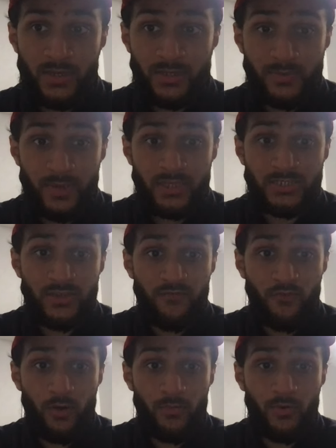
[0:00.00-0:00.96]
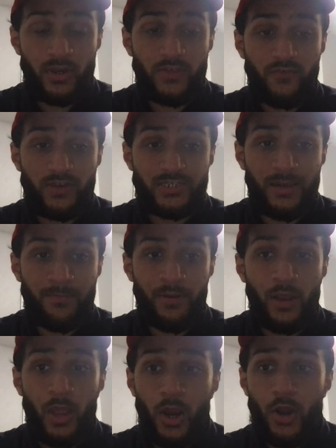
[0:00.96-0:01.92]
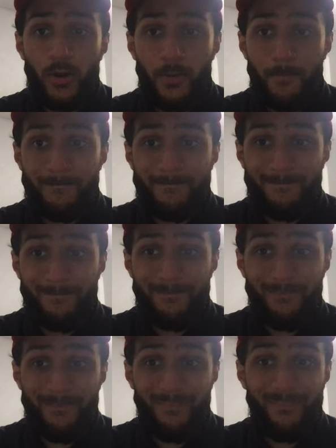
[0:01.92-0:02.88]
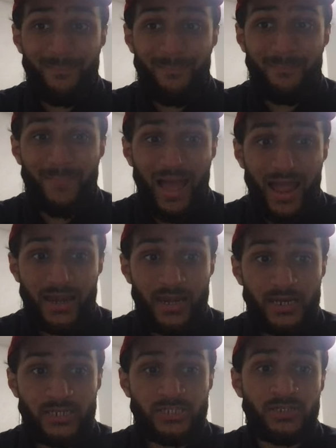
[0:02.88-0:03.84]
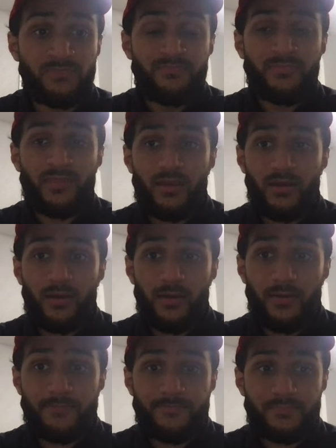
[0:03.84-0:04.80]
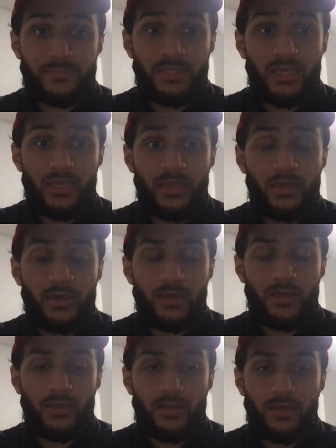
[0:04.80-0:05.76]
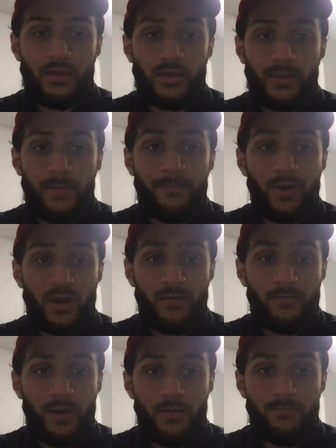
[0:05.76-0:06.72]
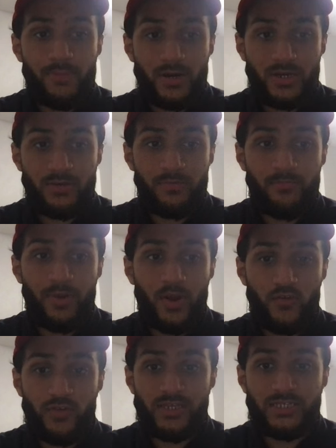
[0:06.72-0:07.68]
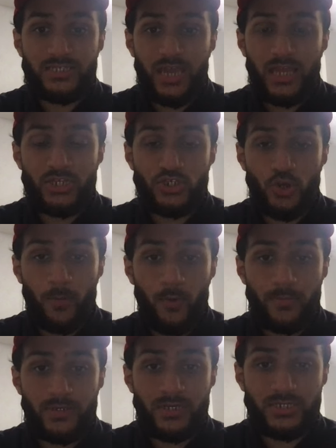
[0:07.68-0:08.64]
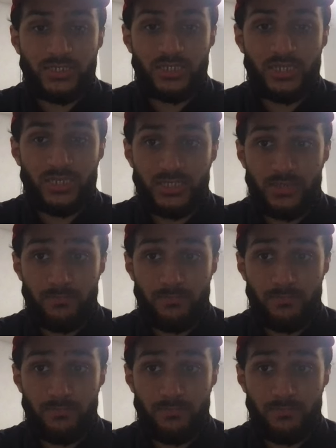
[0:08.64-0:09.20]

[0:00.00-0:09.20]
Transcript: we can see foreign bodies, for example, magnets, the button, batteries, and sharp objects such as